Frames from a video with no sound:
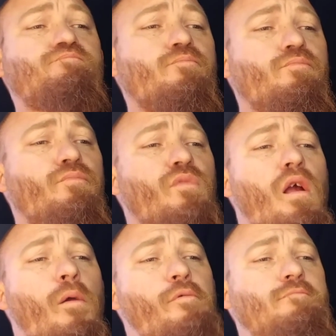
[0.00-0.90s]

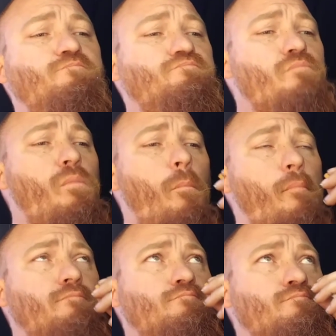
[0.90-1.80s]

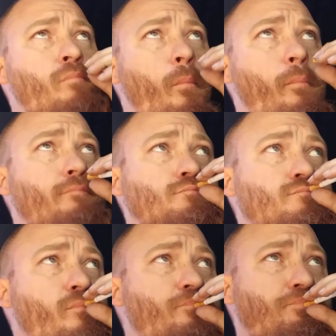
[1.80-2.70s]

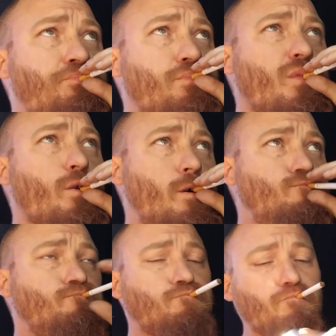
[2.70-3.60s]

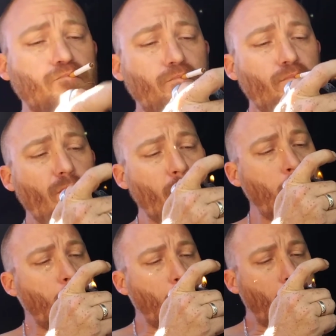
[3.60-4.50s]

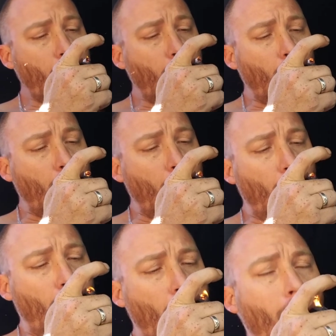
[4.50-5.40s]

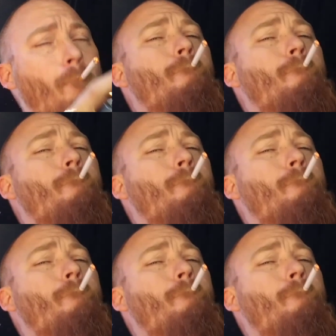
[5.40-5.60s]
No one is speaking in this clip.